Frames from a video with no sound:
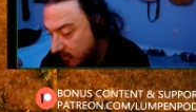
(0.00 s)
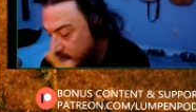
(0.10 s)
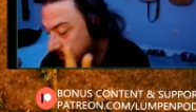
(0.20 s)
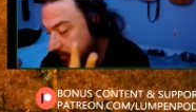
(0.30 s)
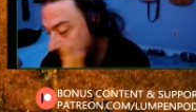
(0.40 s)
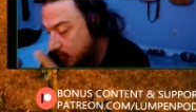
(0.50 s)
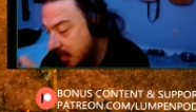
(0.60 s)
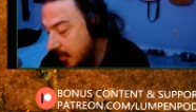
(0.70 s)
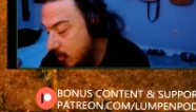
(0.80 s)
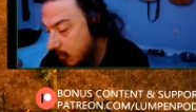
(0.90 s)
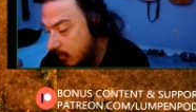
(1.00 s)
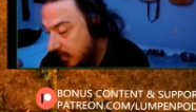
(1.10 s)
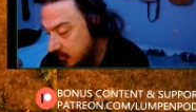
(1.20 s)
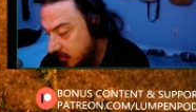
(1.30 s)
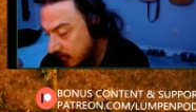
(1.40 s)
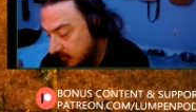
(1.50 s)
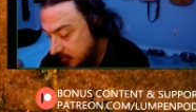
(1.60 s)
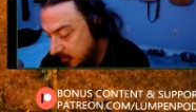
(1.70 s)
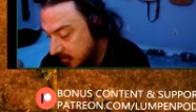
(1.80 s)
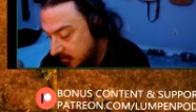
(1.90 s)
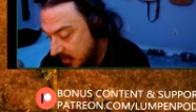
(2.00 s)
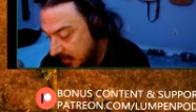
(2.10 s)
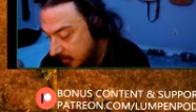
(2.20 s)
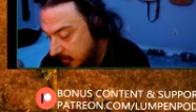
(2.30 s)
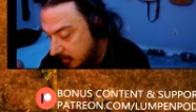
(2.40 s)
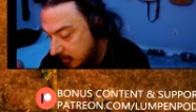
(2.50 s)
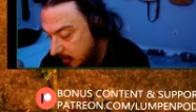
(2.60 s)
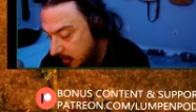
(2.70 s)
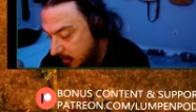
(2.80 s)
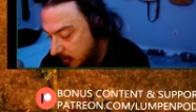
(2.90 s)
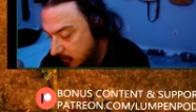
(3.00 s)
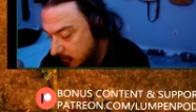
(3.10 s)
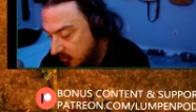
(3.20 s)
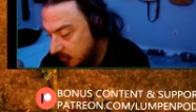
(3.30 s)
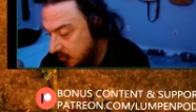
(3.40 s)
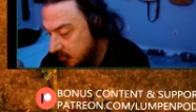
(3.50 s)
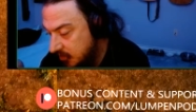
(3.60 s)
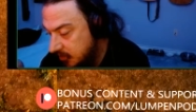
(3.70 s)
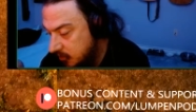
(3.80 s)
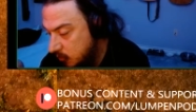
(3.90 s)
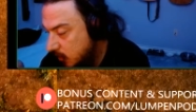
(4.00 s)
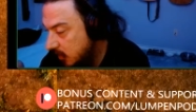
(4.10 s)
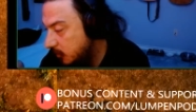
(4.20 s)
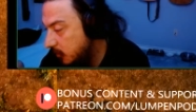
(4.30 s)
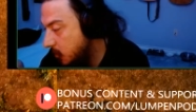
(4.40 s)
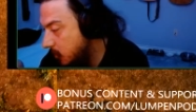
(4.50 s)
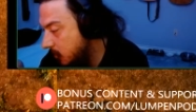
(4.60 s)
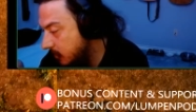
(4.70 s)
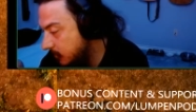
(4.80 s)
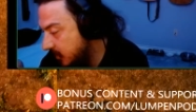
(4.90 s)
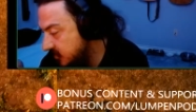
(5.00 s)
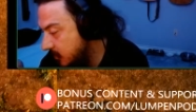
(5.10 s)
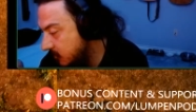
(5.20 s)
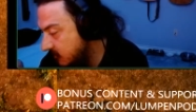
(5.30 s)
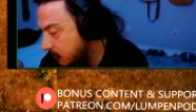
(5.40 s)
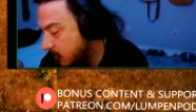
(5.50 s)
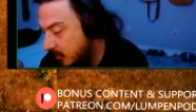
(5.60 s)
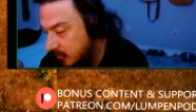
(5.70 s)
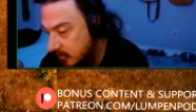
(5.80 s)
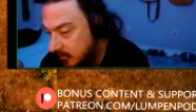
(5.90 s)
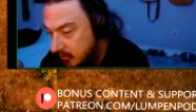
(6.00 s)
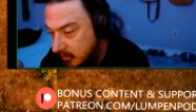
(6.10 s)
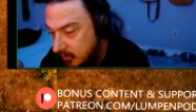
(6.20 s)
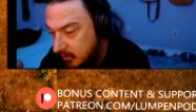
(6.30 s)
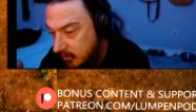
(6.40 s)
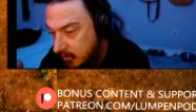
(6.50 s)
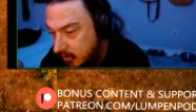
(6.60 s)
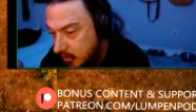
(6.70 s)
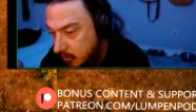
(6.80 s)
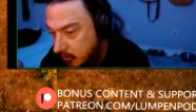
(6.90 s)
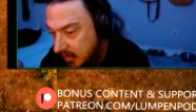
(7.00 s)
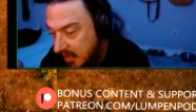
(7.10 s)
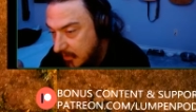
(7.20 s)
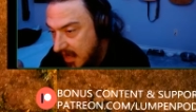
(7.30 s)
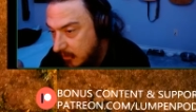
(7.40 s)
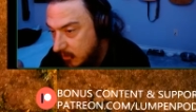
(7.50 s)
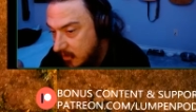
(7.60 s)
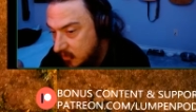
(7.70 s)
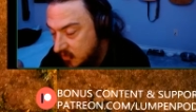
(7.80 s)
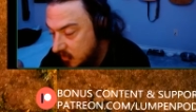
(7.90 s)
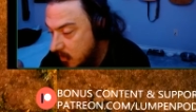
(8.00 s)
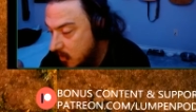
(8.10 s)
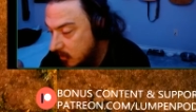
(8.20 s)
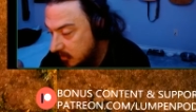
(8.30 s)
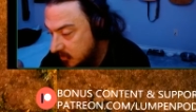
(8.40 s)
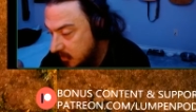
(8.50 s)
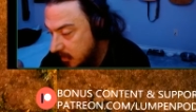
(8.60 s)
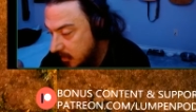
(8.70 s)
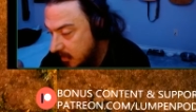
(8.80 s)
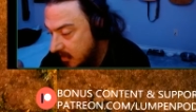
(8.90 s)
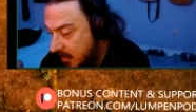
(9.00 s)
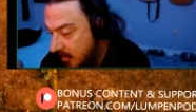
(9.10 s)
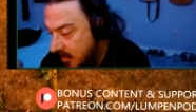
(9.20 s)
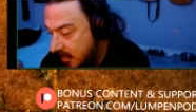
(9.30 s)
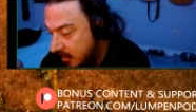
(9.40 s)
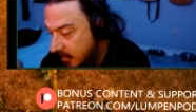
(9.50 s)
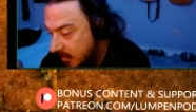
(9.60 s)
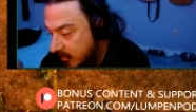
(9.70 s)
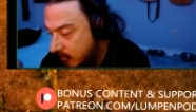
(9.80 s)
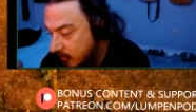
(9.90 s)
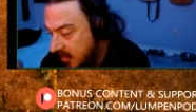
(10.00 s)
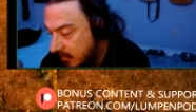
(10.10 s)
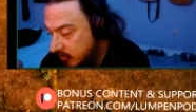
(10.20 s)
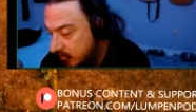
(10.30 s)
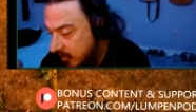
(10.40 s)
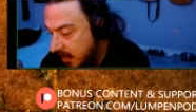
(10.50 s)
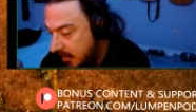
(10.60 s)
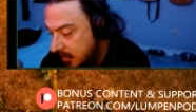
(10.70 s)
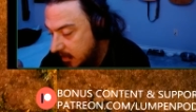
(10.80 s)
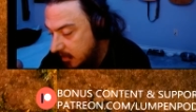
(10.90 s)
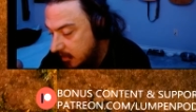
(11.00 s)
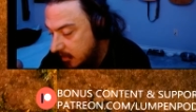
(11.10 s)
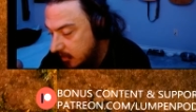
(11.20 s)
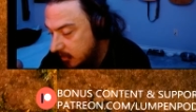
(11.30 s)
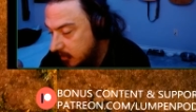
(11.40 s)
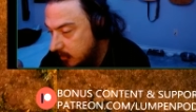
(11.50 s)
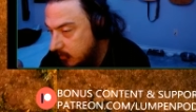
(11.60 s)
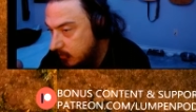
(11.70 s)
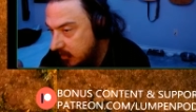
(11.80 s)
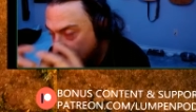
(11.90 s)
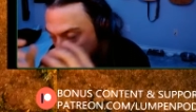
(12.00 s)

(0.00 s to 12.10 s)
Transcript: The only reason why I know all that stuff is because I was a musician who wanted to record myself and wanted to, play back my own songs and be able to like take